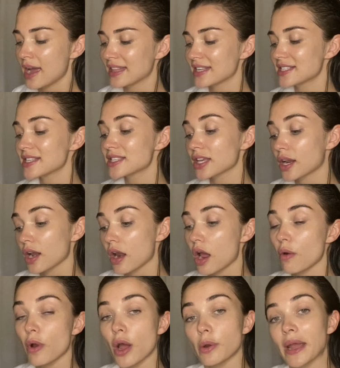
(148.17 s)
This is the
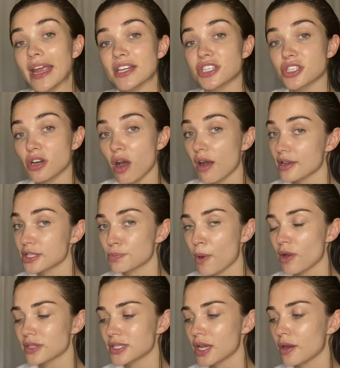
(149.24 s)
Glow OH Dark
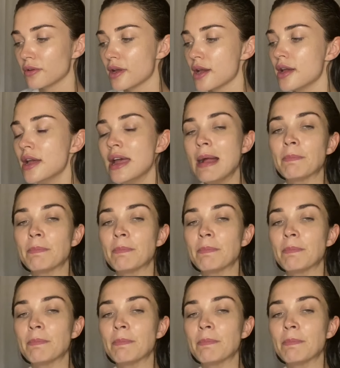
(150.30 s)
Spot Toner.